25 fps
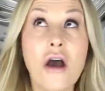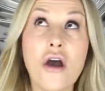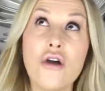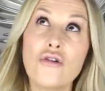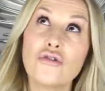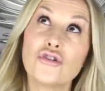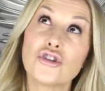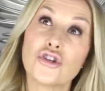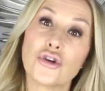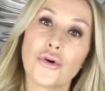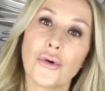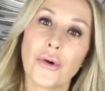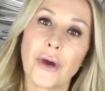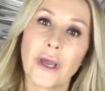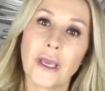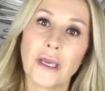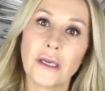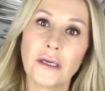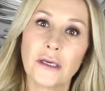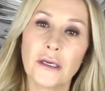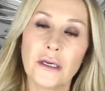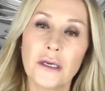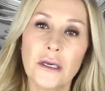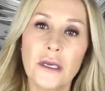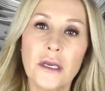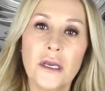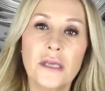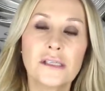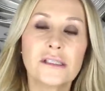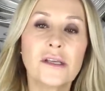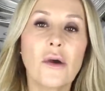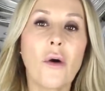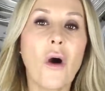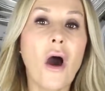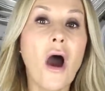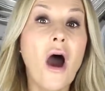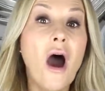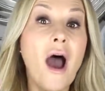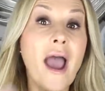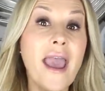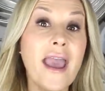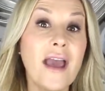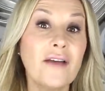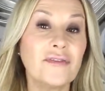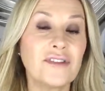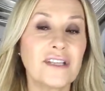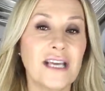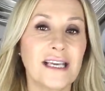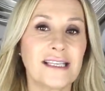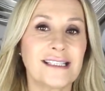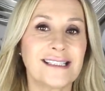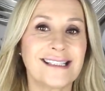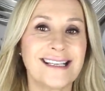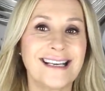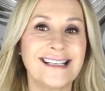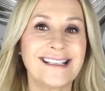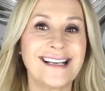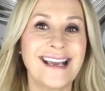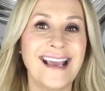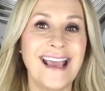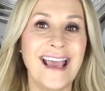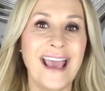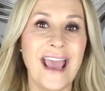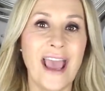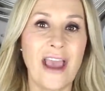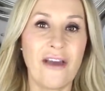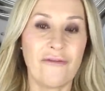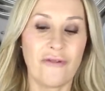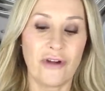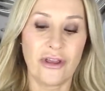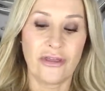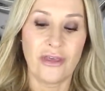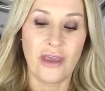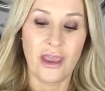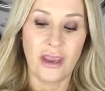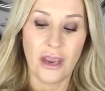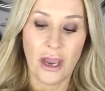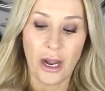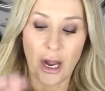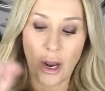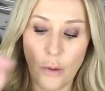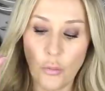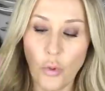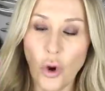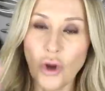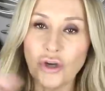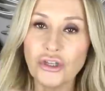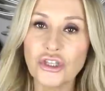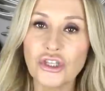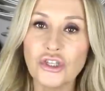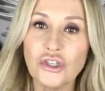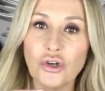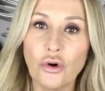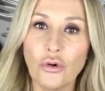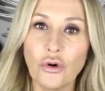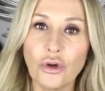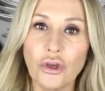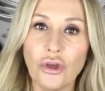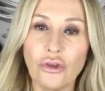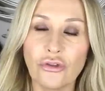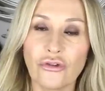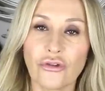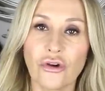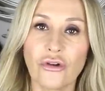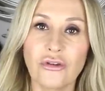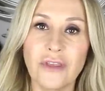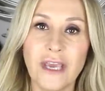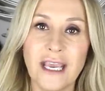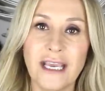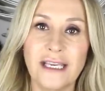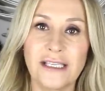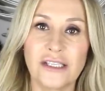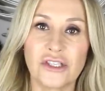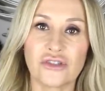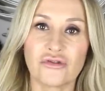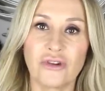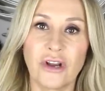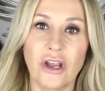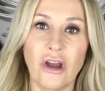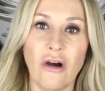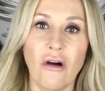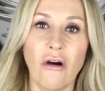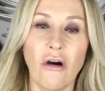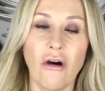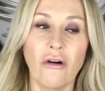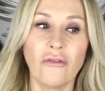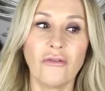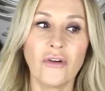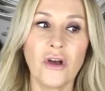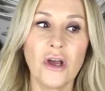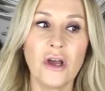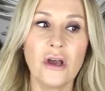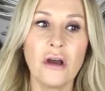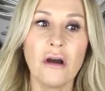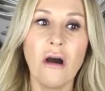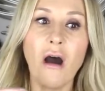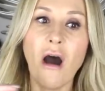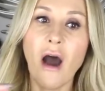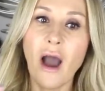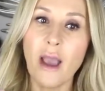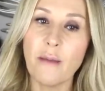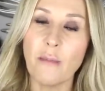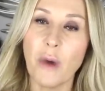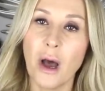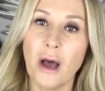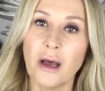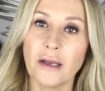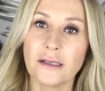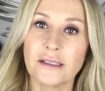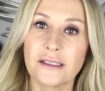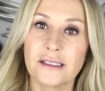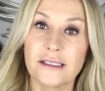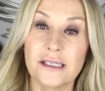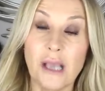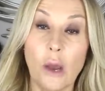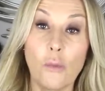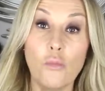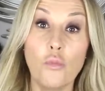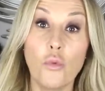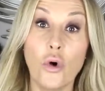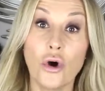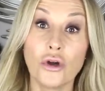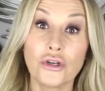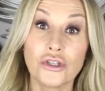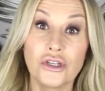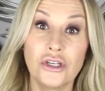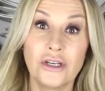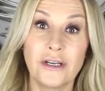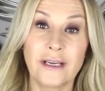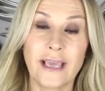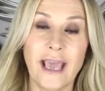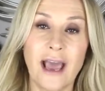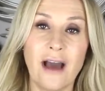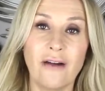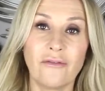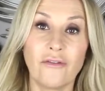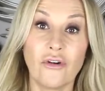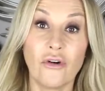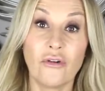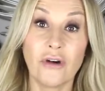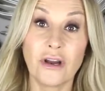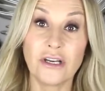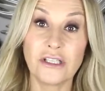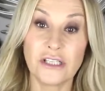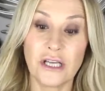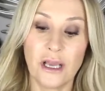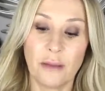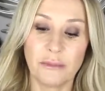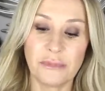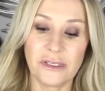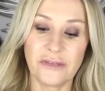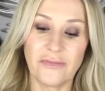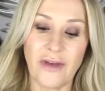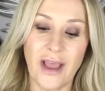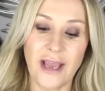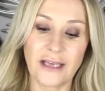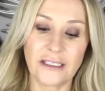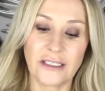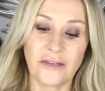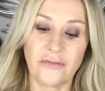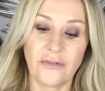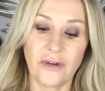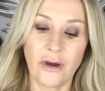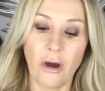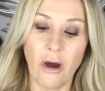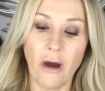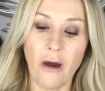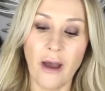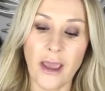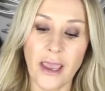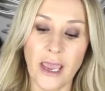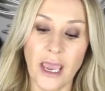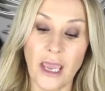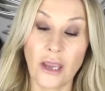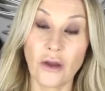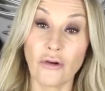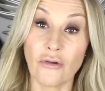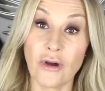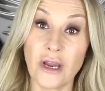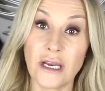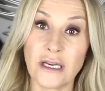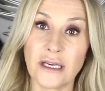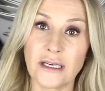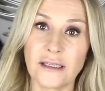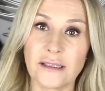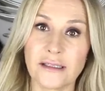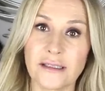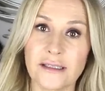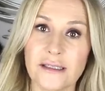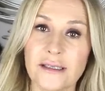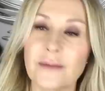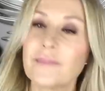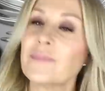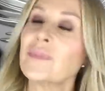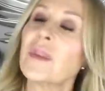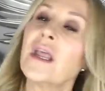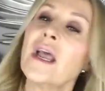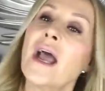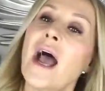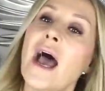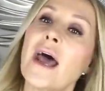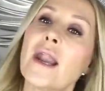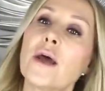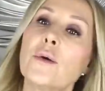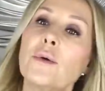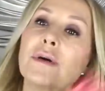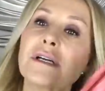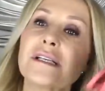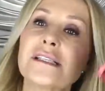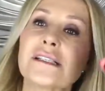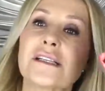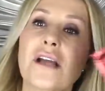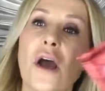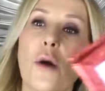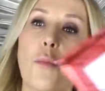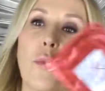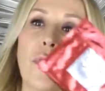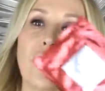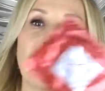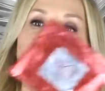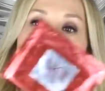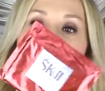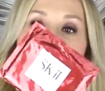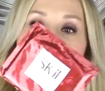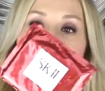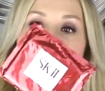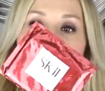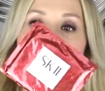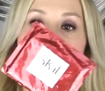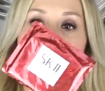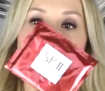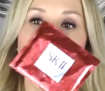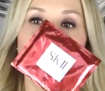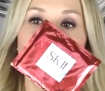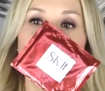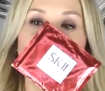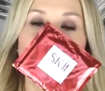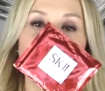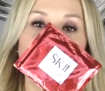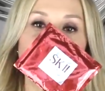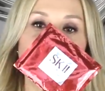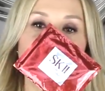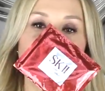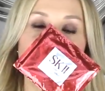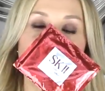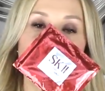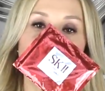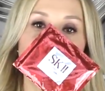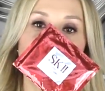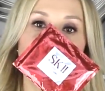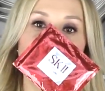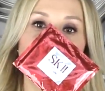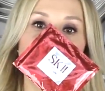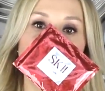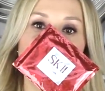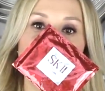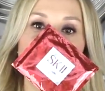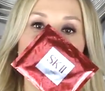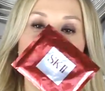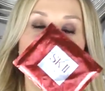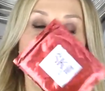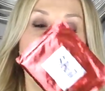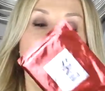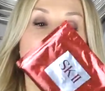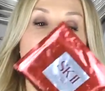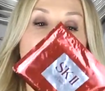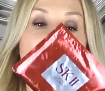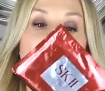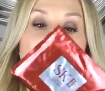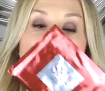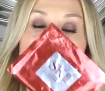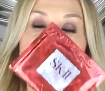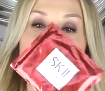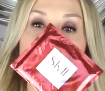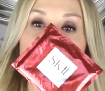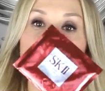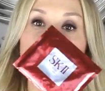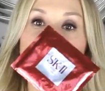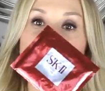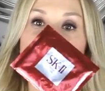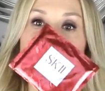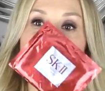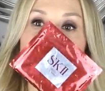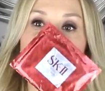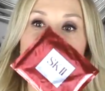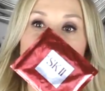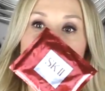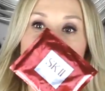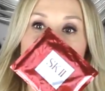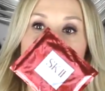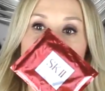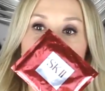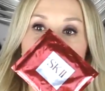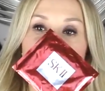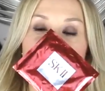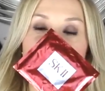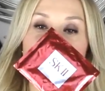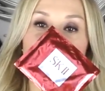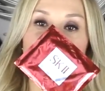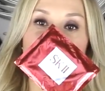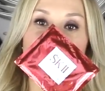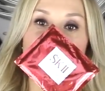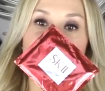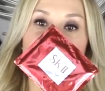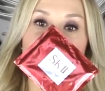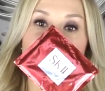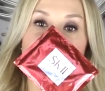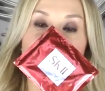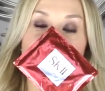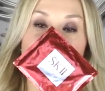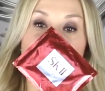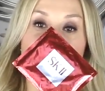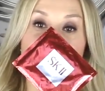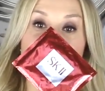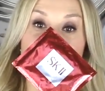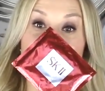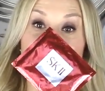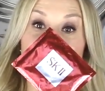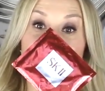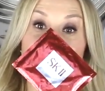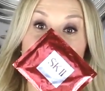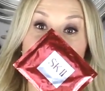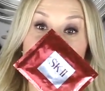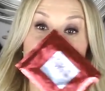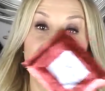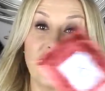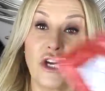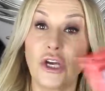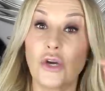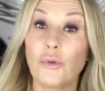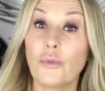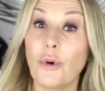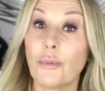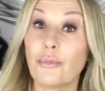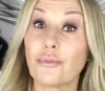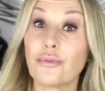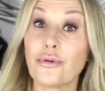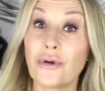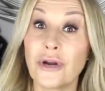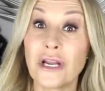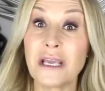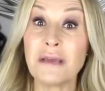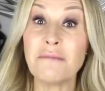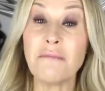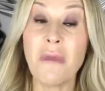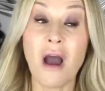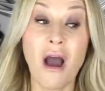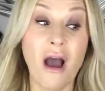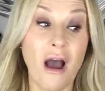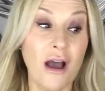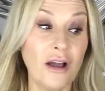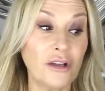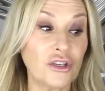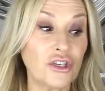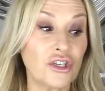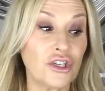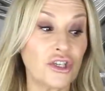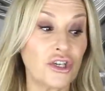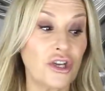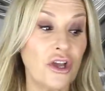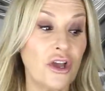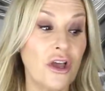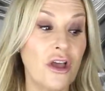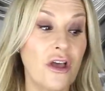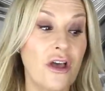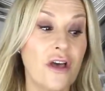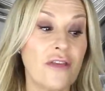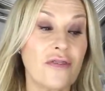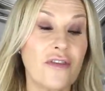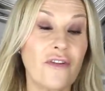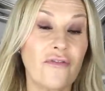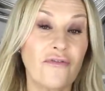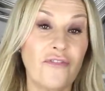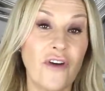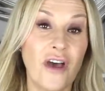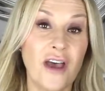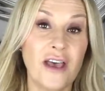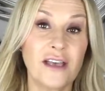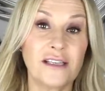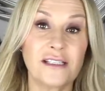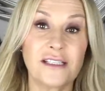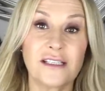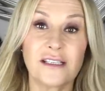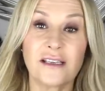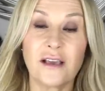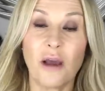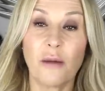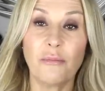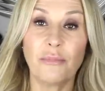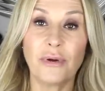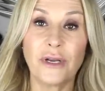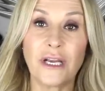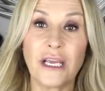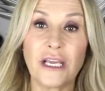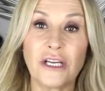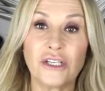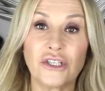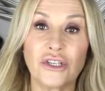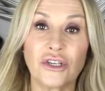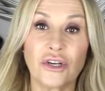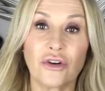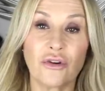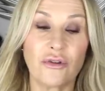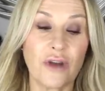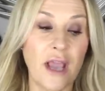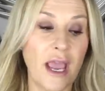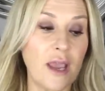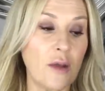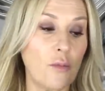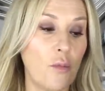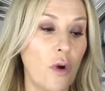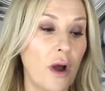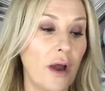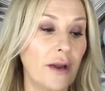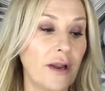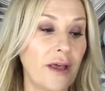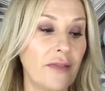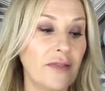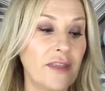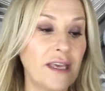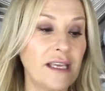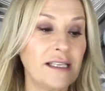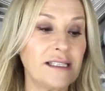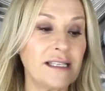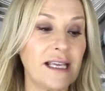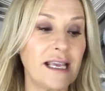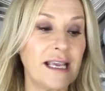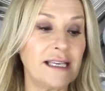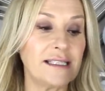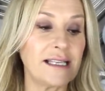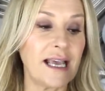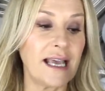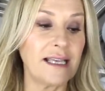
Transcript: Oh joy. So I have tested everything, I want to talk you through the history of eye masks and what to look out for in terms of active eye ingredients. And I want to start with this iconic little number. I remember when sheet masks first came out, SK-II were pretty much the first company to create one, and this is